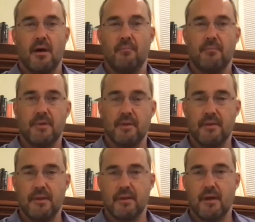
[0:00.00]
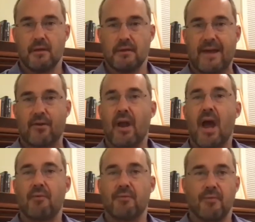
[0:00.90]
in the latter
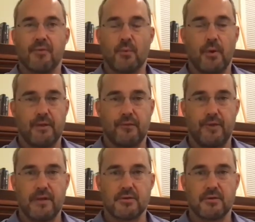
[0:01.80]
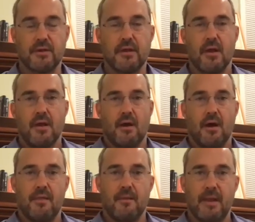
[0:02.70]
half of the 20th century,
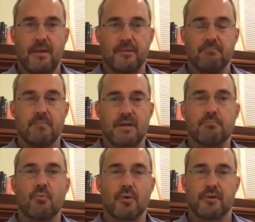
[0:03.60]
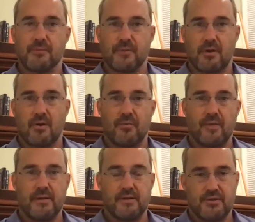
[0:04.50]
that makes it much more difficult
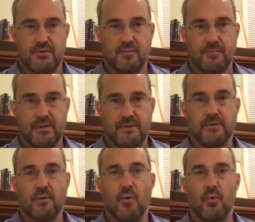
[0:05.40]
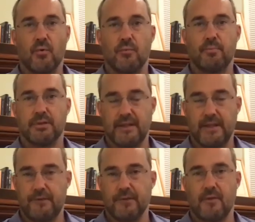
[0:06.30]
than it should be to hold
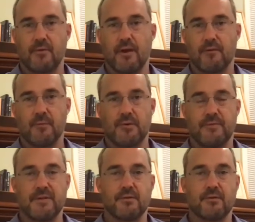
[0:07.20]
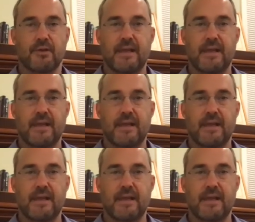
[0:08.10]
police and other government officials